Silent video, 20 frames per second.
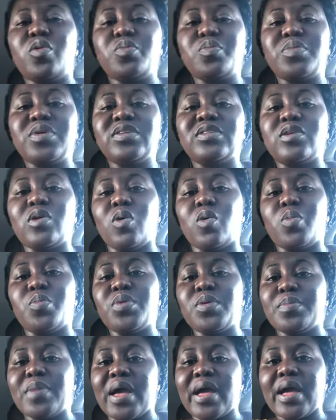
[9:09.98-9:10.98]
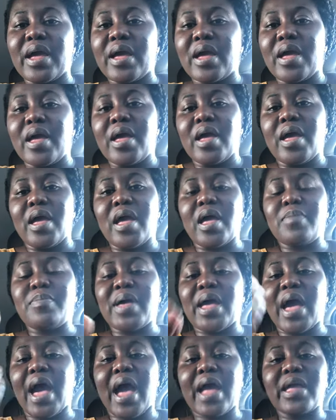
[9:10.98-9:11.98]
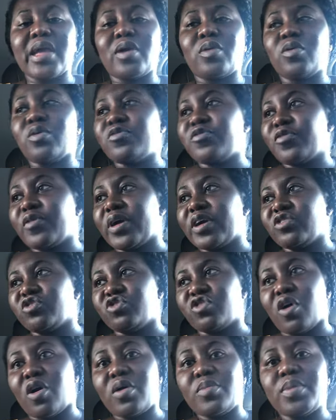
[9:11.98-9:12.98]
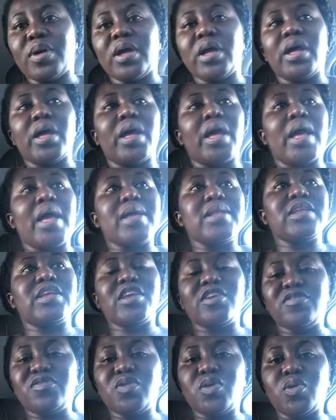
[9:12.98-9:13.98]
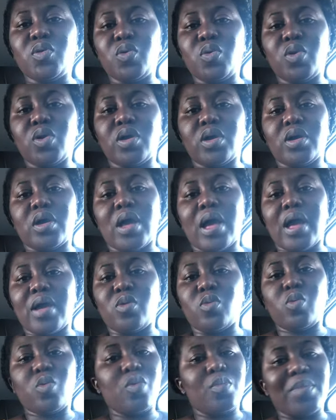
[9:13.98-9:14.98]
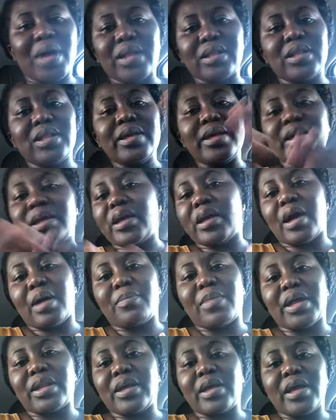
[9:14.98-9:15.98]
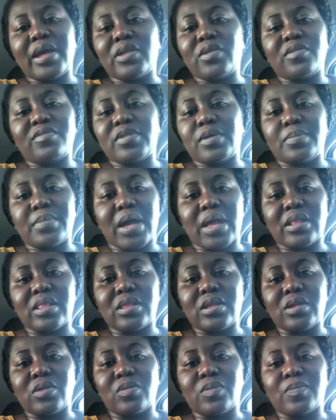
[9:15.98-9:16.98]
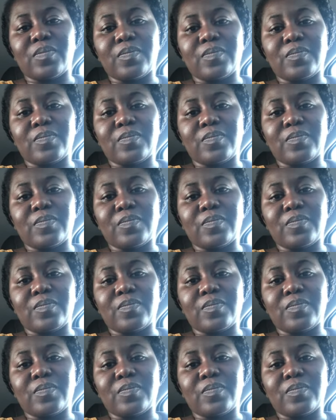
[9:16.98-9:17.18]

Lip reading: on be so be bear ebe hire for a job and give you a monthly income at the end of the month, you know.